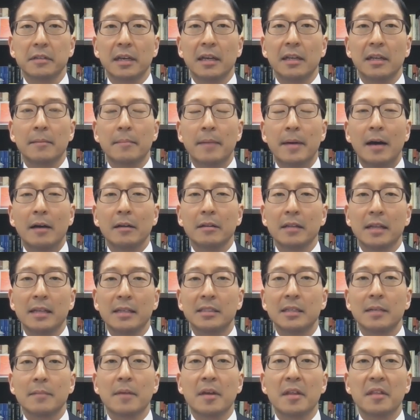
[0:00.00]
And about less
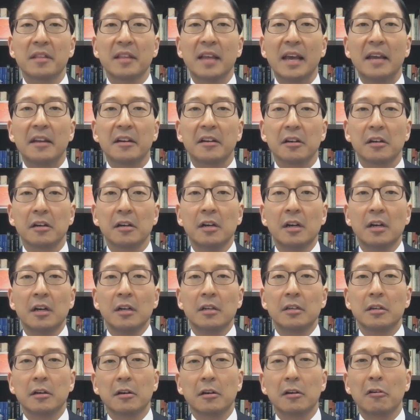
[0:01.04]
than a month later,
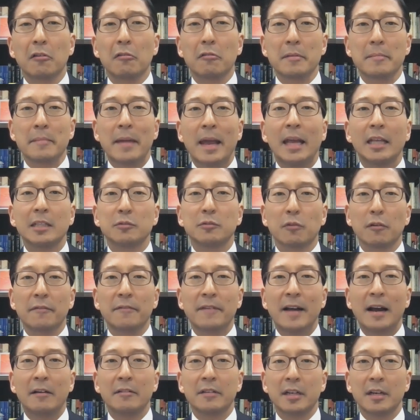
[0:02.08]
you know her remains were
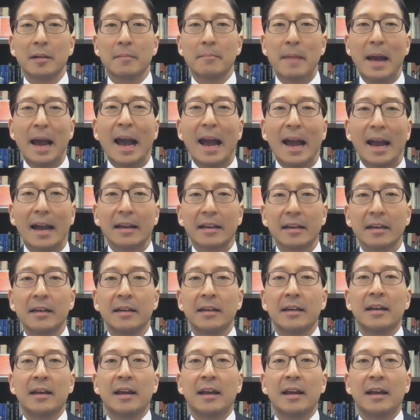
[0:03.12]
found in a bag,